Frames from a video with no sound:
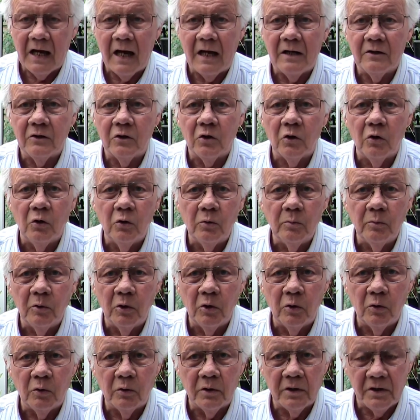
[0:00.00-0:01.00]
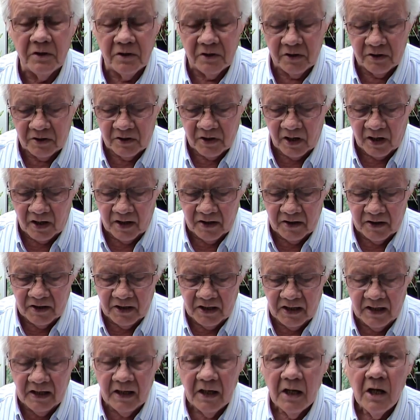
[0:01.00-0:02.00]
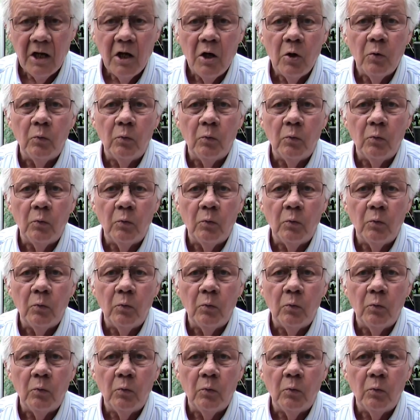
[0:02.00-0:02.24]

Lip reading: and Cornwall Orchid Society